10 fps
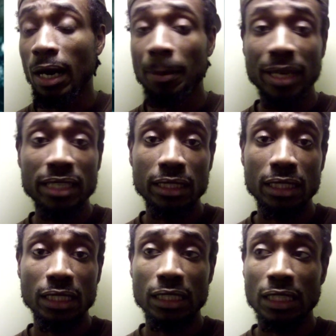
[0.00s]

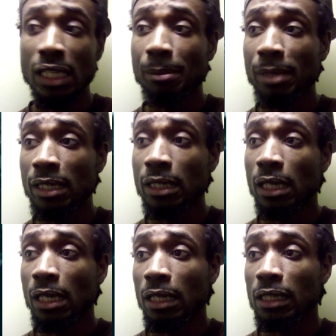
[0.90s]
basically limit
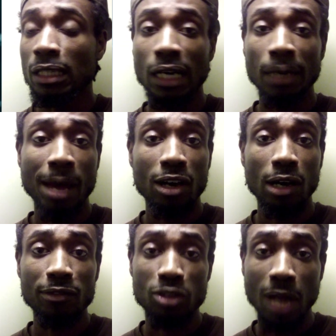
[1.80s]
the amount
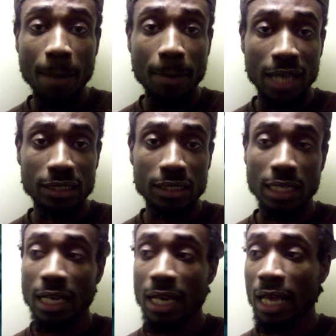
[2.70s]
of drop boxes that
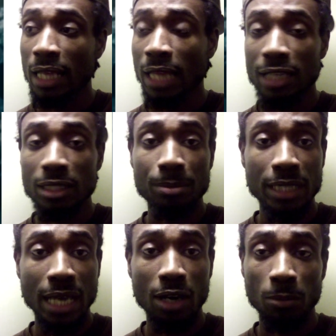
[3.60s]
are allowed to be
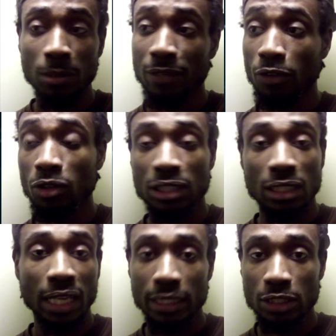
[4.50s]
out or whatever, or to
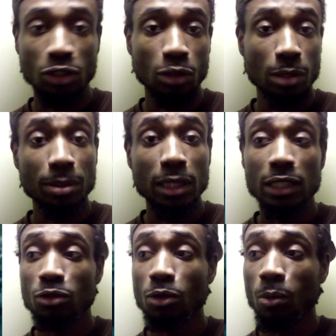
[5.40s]
completely
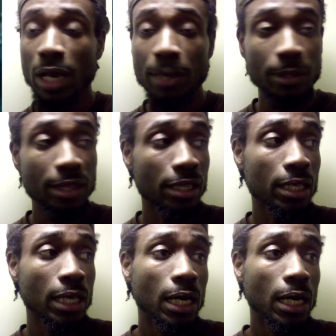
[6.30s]
do away with it,